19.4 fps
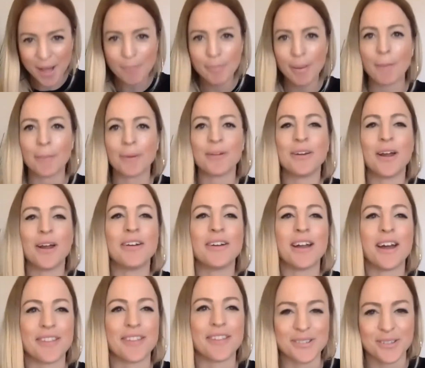People who know
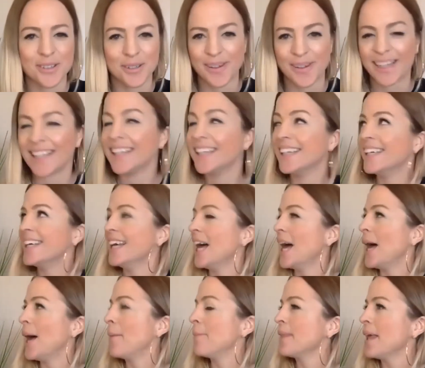nothing talk about it.
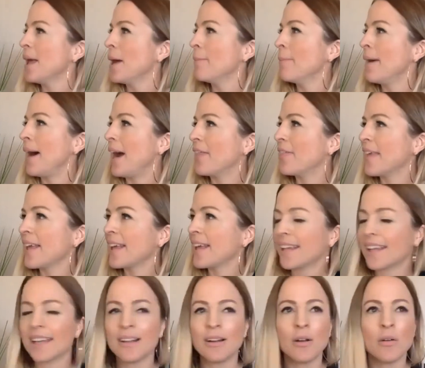But I
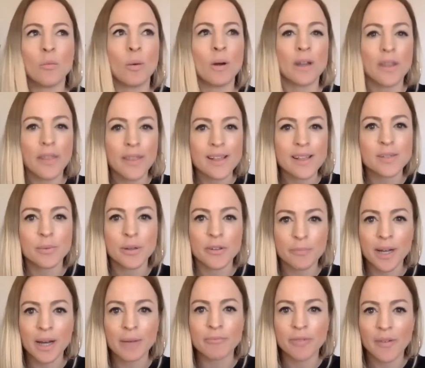think one of the things that we've
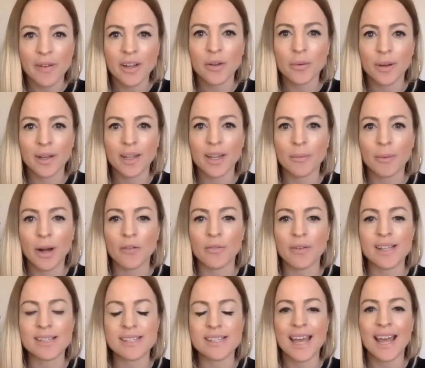become very quickly aware of
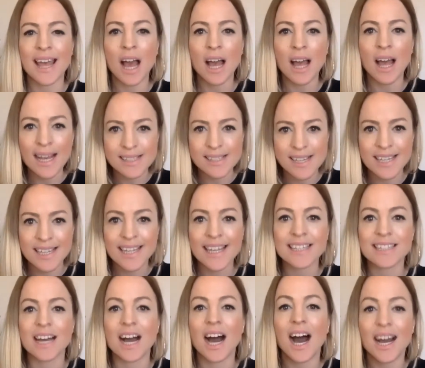is, as a
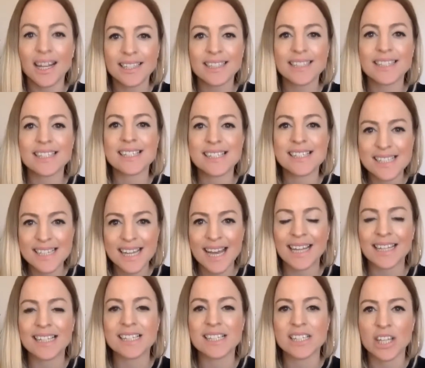leader,
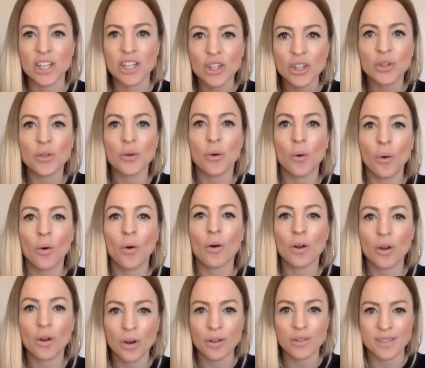understanding your
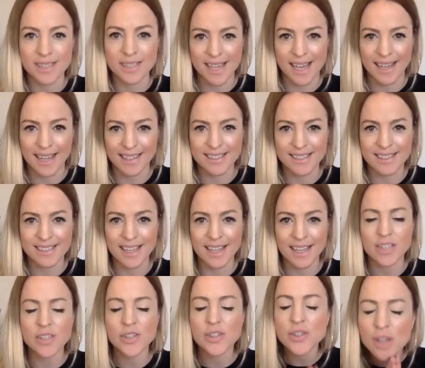context
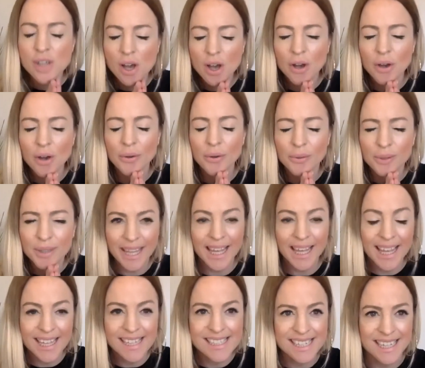is so
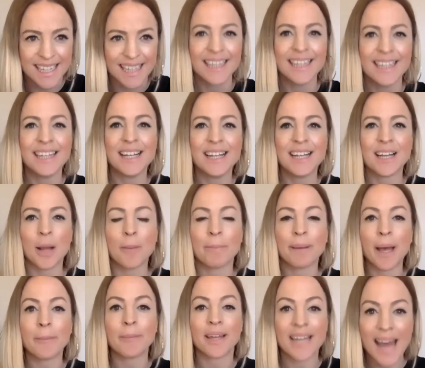key, isn't it? Like
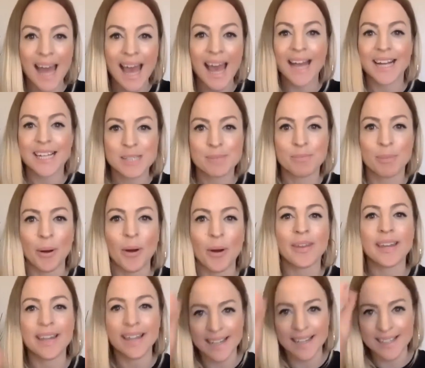becoming an expert on the
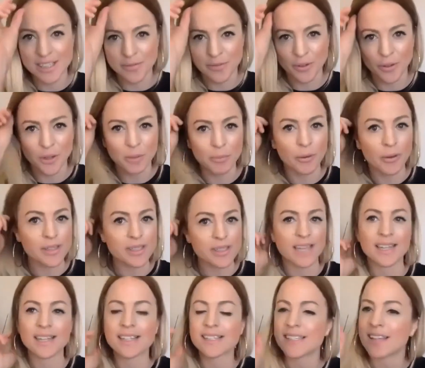needs of your community.
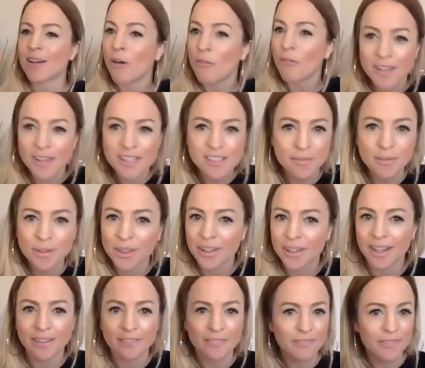And it's so obvious from
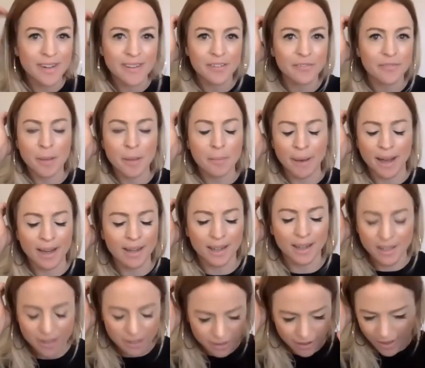reading the feedback,
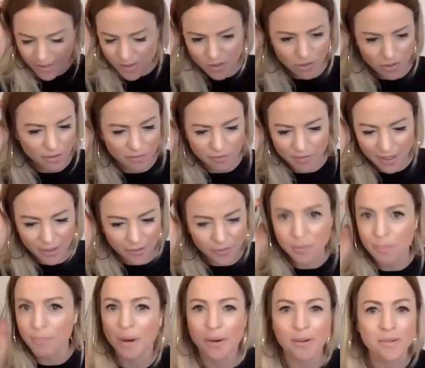like you guys have got the finger on the
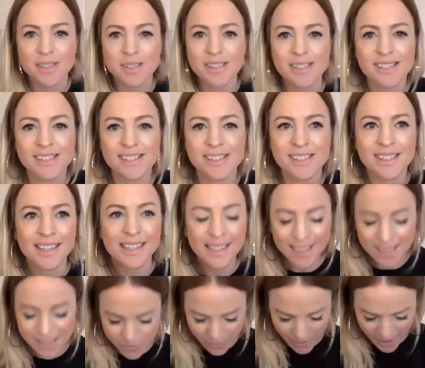pulse. It's
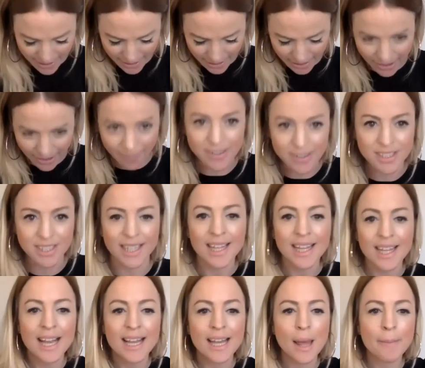really encouraging.
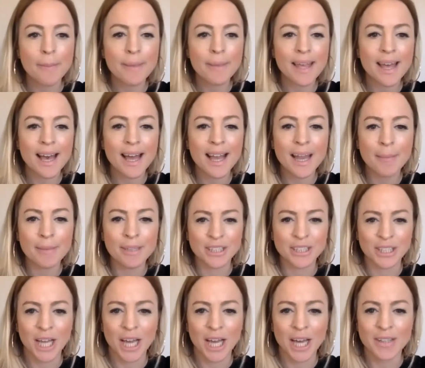Let me
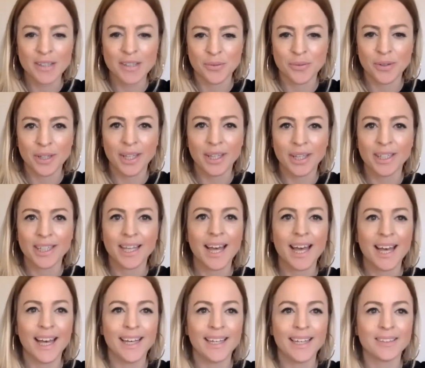share screen
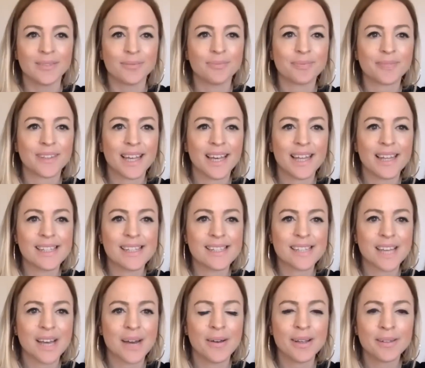again and get this
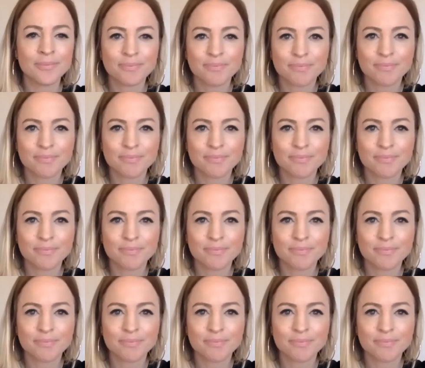going.